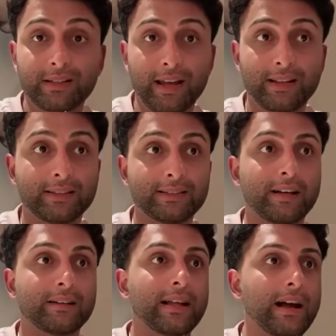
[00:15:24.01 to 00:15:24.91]
in the
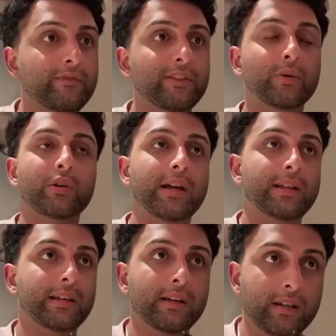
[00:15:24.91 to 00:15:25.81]
second half. They were
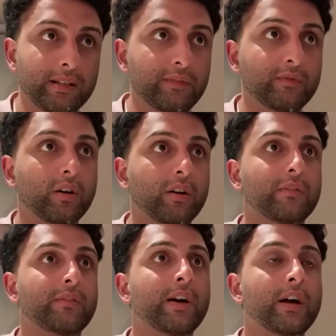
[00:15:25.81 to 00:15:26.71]
getting Gianni involved.